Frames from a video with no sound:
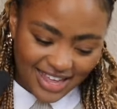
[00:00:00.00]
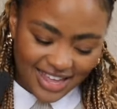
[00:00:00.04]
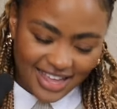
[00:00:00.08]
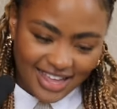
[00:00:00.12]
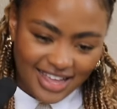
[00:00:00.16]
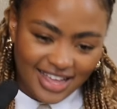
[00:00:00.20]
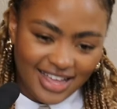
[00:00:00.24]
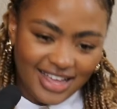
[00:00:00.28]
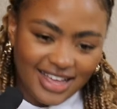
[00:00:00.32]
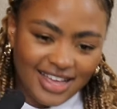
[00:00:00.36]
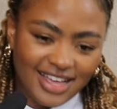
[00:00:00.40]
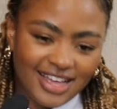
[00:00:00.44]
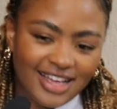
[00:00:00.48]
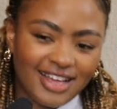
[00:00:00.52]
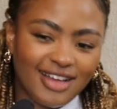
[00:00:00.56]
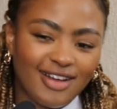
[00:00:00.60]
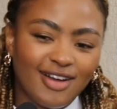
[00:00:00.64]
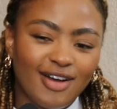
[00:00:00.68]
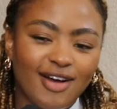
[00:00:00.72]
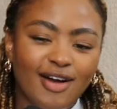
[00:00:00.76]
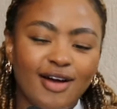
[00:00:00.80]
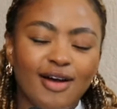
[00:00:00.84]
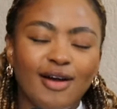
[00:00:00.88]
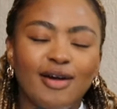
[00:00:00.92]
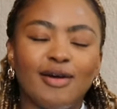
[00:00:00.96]
Daughter of
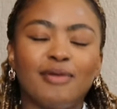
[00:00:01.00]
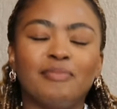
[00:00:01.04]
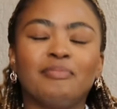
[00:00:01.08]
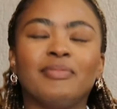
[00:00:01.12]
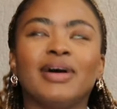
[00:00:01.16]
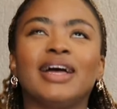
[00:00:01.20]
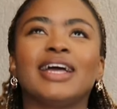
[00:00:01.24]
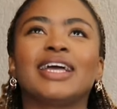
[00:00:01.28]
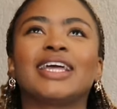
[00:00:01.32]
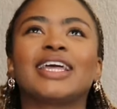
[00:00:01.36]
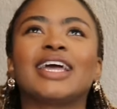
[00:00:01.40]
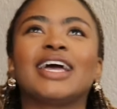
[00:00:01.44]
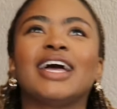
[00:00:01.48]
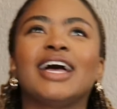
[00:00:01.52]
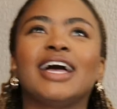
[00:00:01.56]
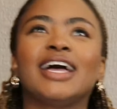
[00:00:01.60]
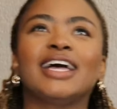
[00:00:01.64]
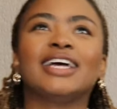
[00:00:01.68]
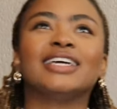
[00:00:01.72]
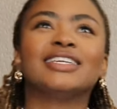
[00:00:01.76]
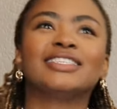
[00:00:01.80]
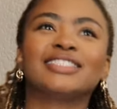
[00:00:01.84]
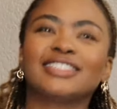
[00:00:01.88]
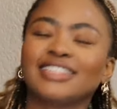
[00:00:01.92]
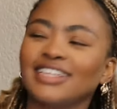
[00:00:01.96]
Bishop. Oh,
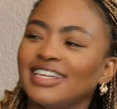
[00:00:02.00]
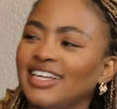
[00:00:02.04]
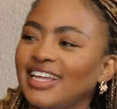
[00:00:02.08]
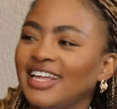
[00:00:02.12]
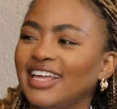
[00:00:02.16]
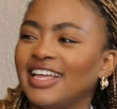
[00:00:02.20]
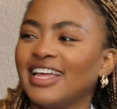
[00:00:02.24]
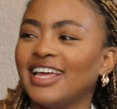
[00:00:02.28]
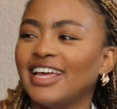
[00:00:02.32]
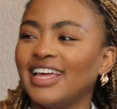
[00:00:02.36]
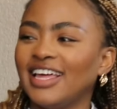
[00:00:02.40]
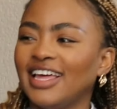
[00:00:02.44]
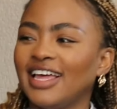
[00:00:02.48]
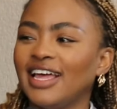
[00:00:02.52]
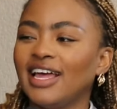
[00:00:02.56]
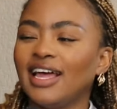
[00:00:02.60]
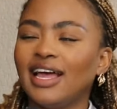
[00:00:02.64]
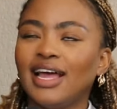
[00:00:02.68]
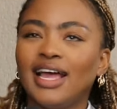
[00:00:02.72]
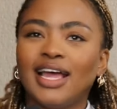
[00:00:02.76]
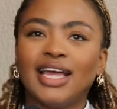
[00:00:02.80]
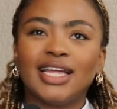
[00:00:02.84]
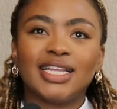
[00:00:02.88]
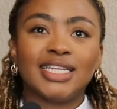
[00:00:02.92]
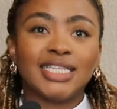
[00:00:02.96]
Bishop
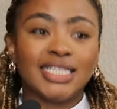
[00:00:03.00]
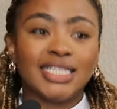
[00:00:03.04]
Sibiya.